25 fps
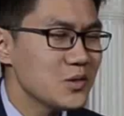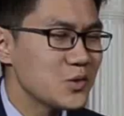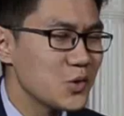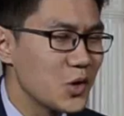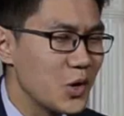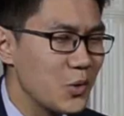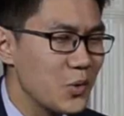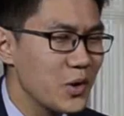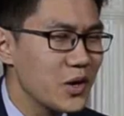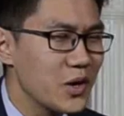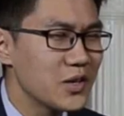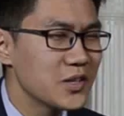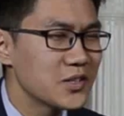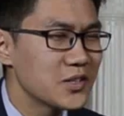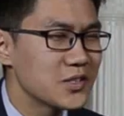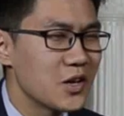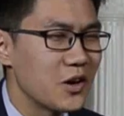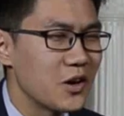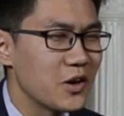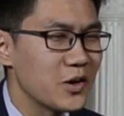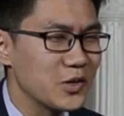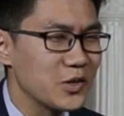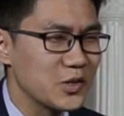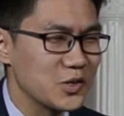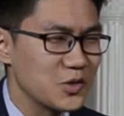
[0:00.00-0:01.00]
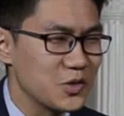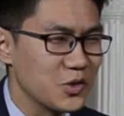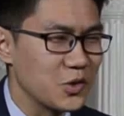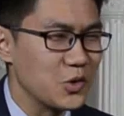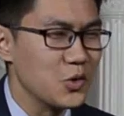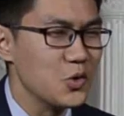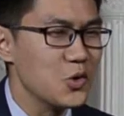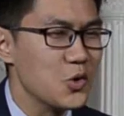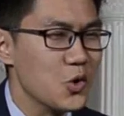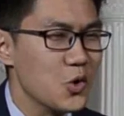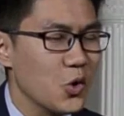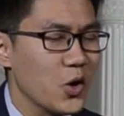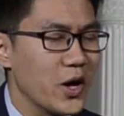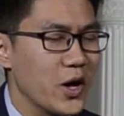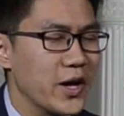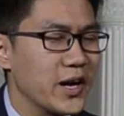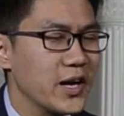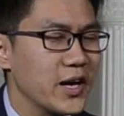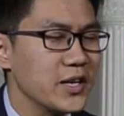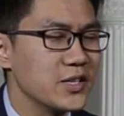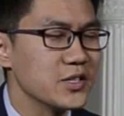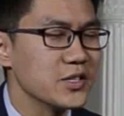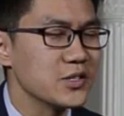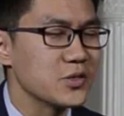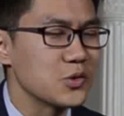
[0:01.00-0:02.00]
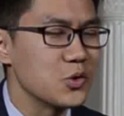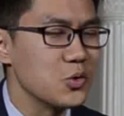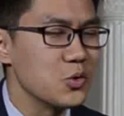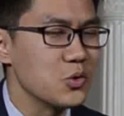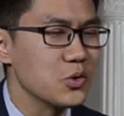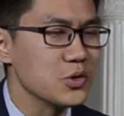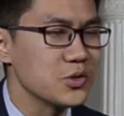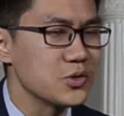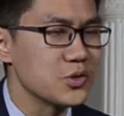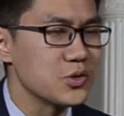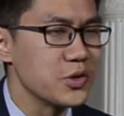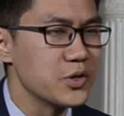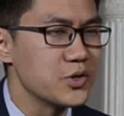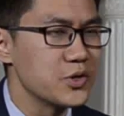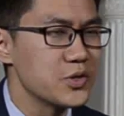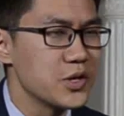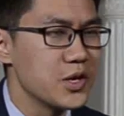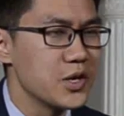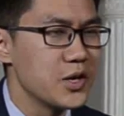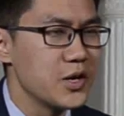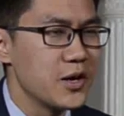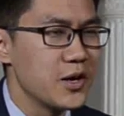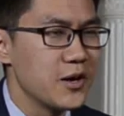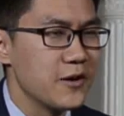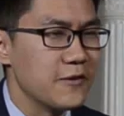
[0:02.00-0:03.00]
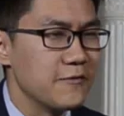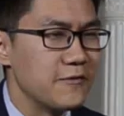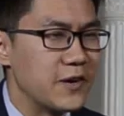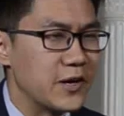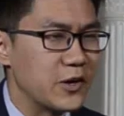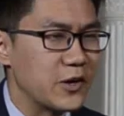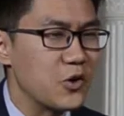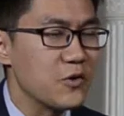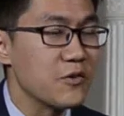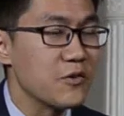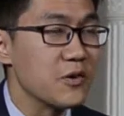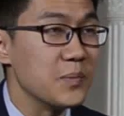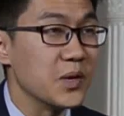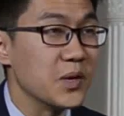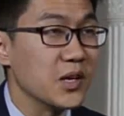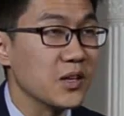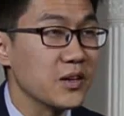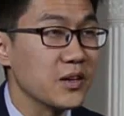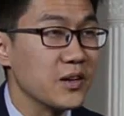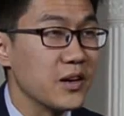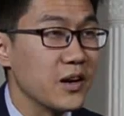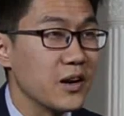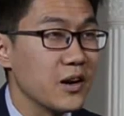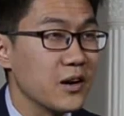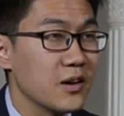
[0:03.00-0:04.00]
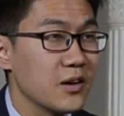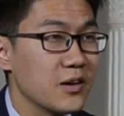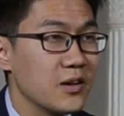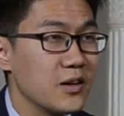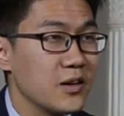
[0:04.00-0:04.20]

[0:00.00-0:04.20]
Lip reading: So I went on to Google and I just Google searched Vancouver millionaire.